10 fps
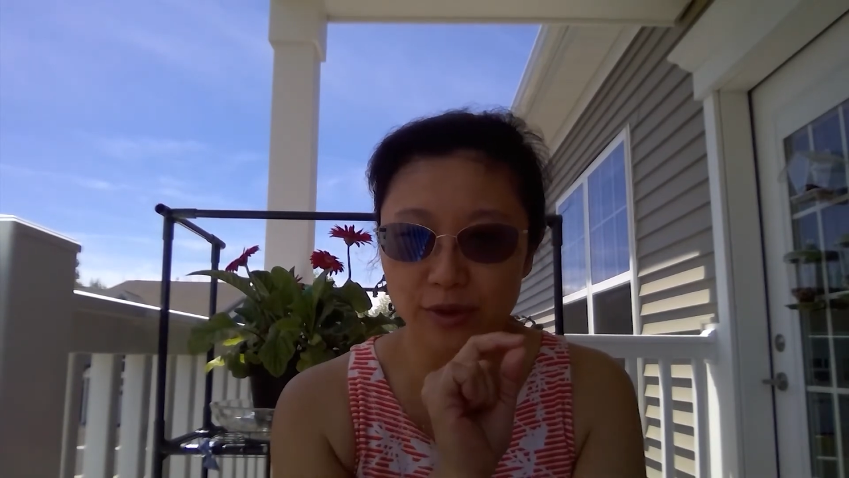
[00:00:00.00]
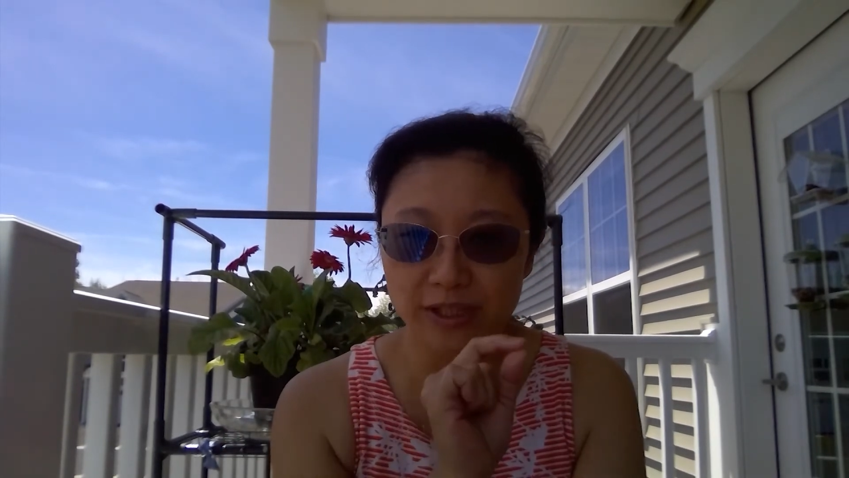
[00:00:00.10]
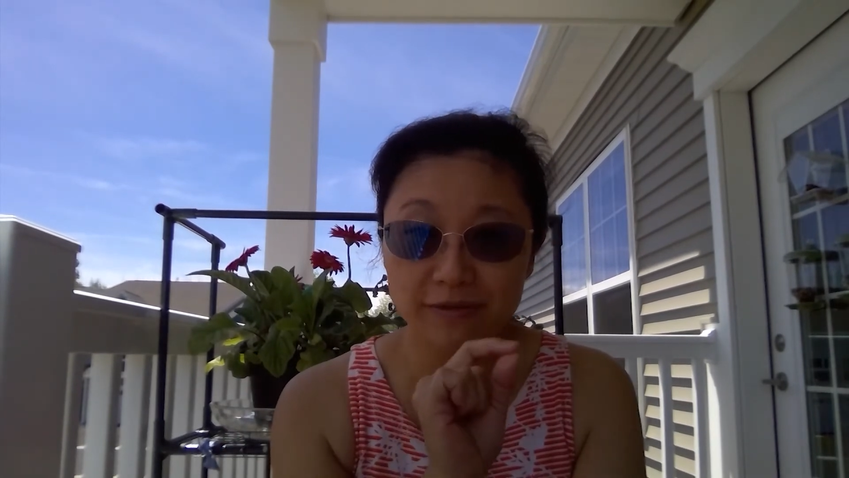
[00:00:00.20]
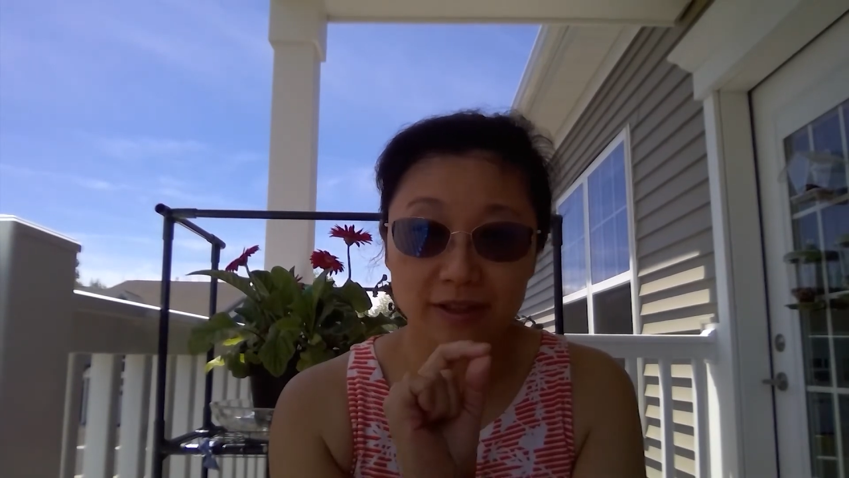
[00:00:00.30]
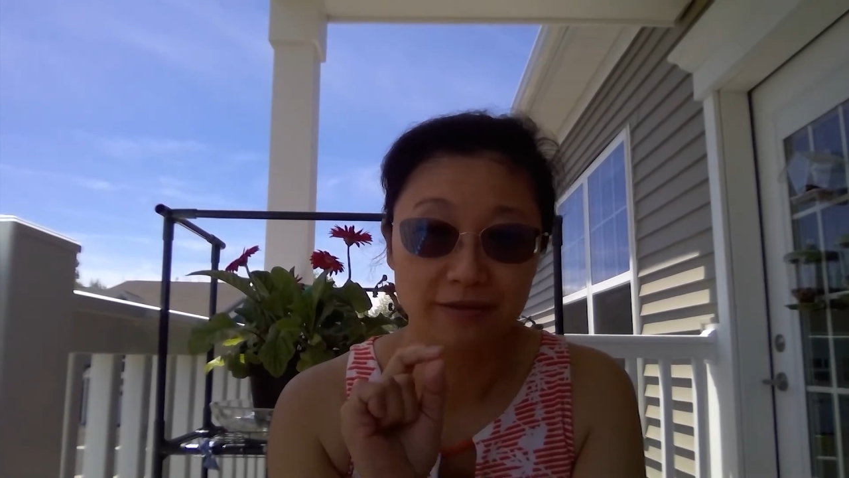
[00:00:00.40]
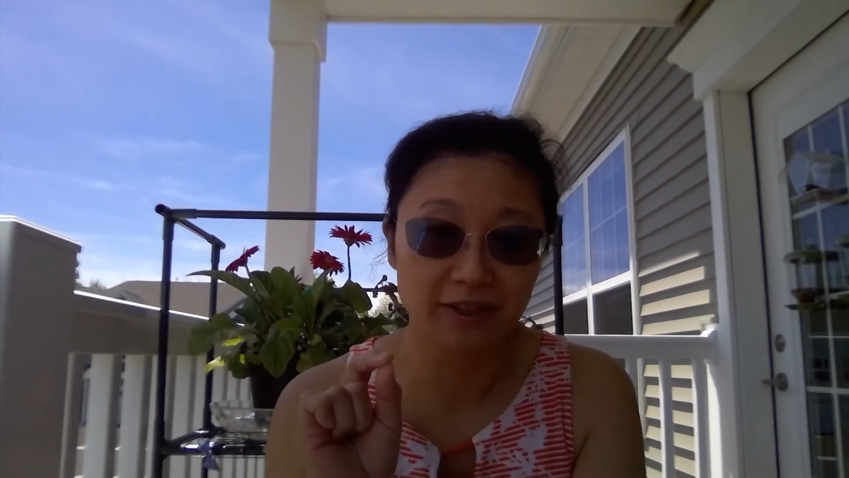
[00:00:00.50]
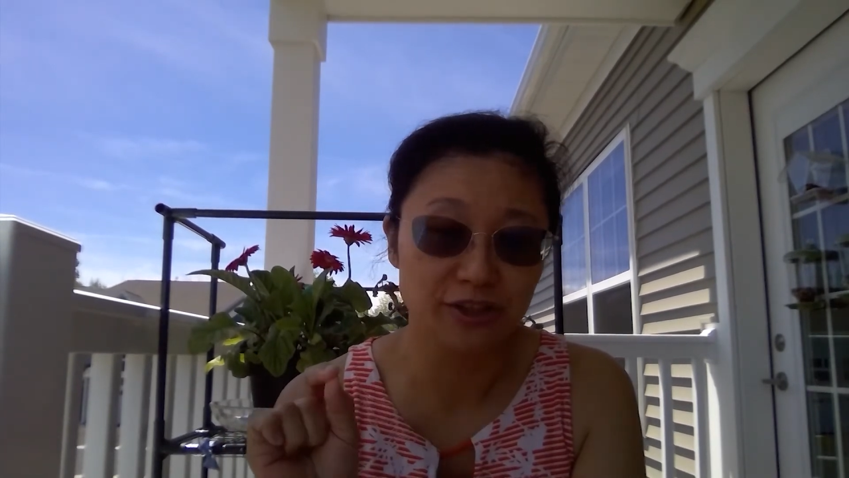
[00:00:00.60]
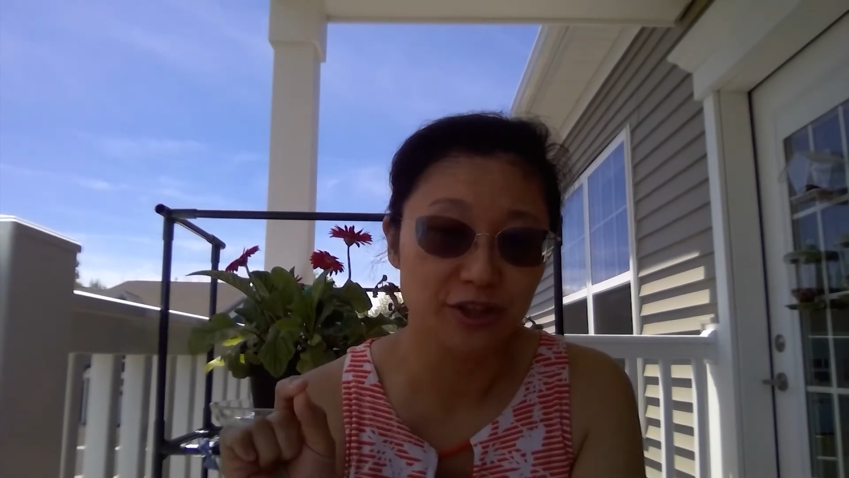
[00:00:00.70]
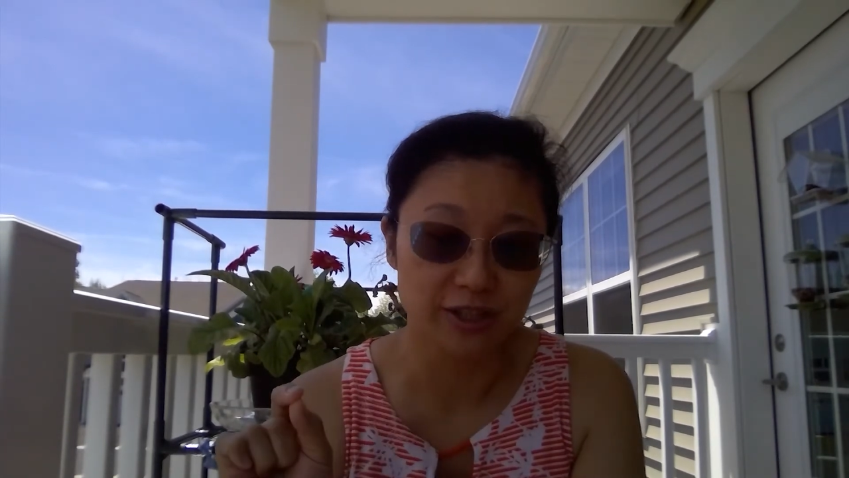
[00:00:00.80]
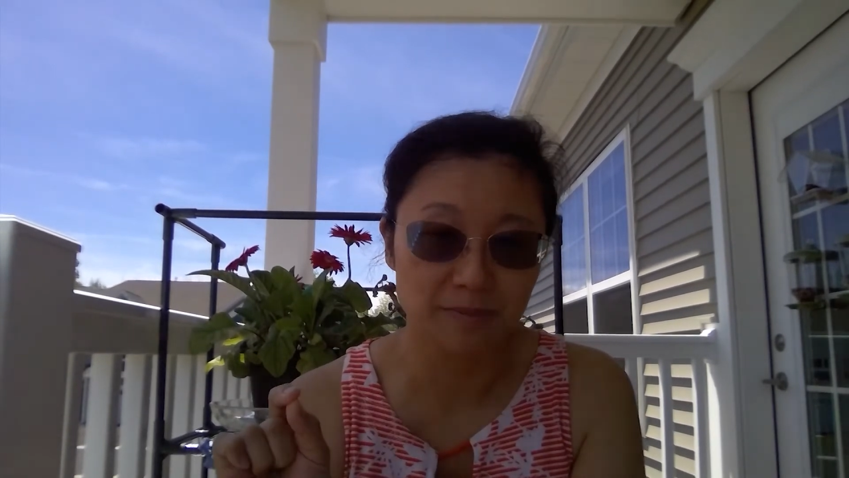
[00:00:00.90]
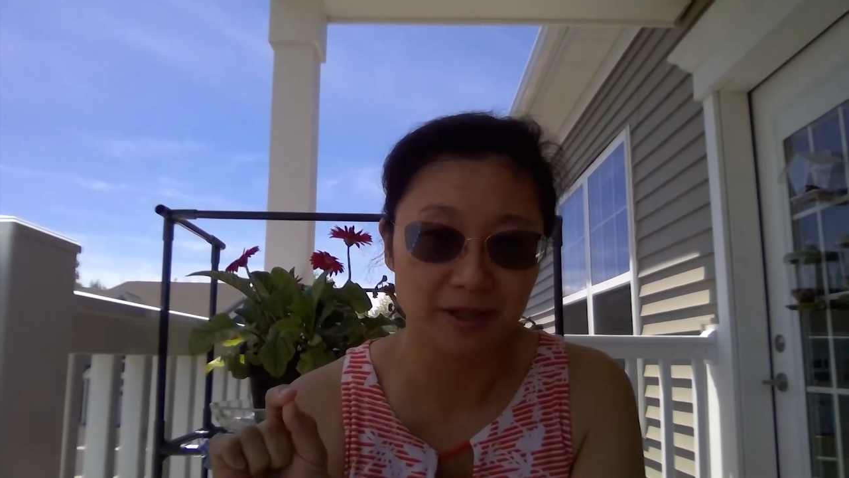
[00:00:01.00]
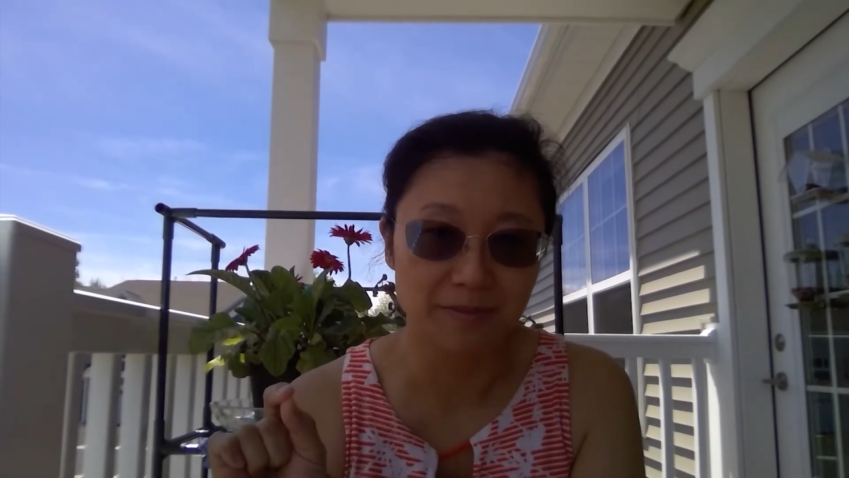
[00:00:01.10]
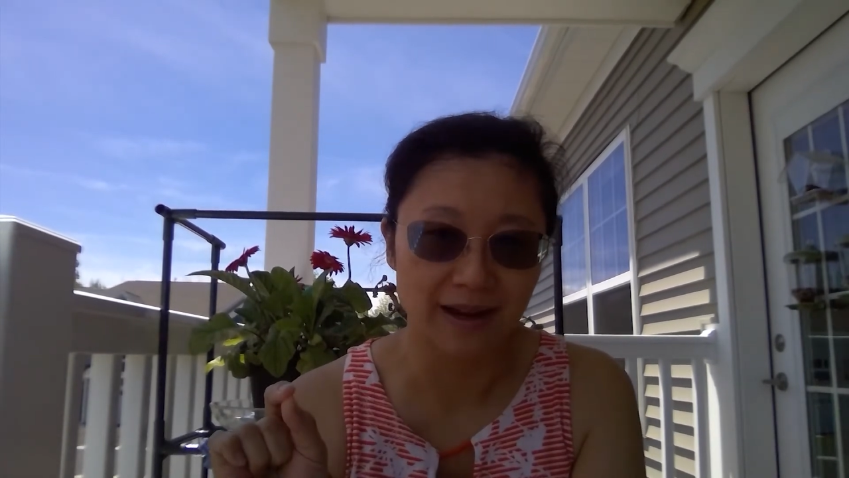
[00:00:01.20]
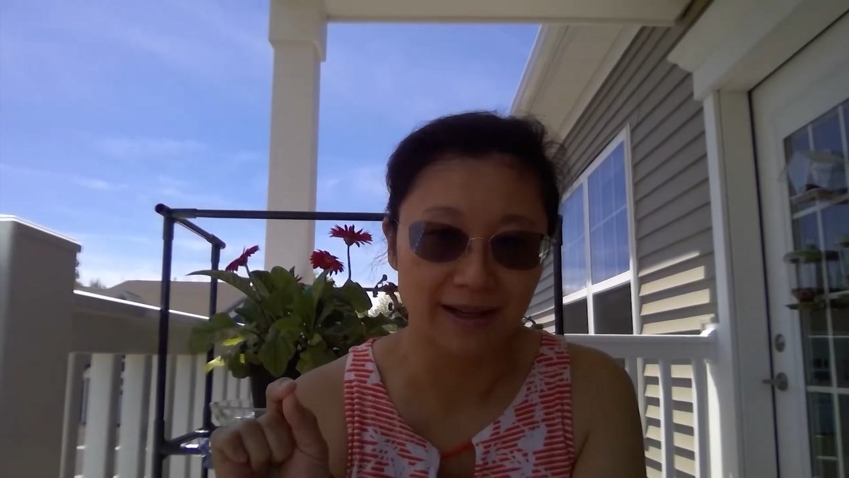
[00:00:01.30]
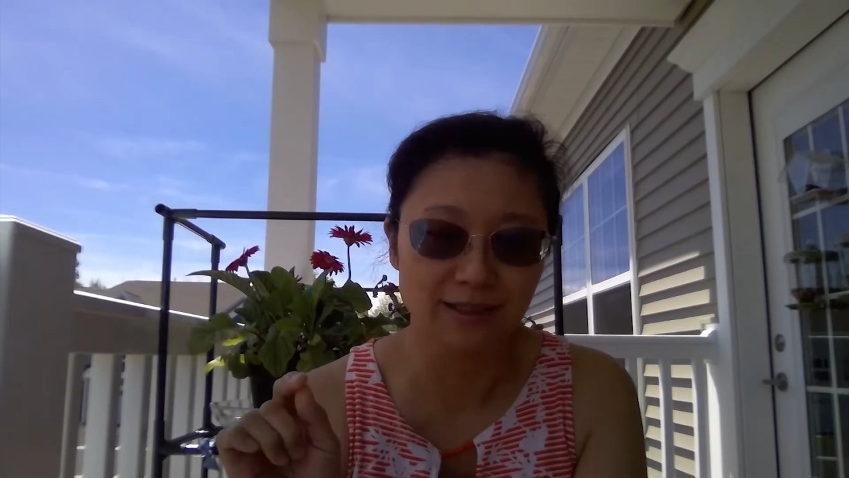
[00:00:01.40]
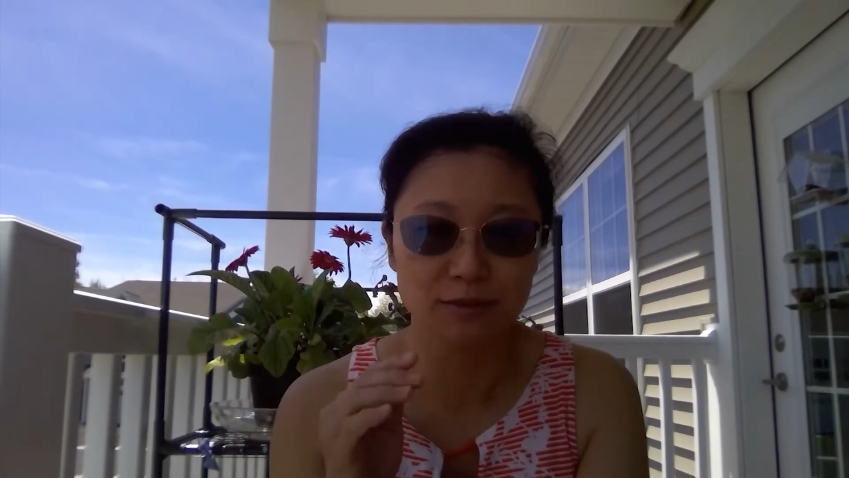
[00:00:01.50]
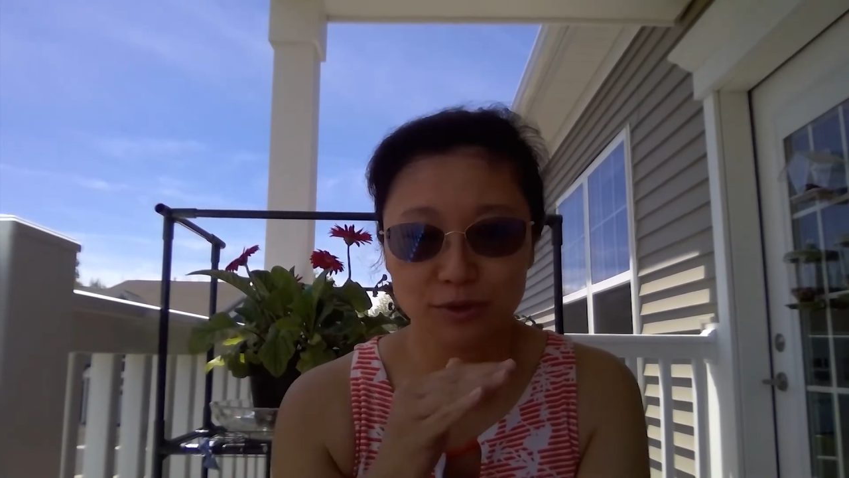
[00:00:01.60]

even if I change my mind,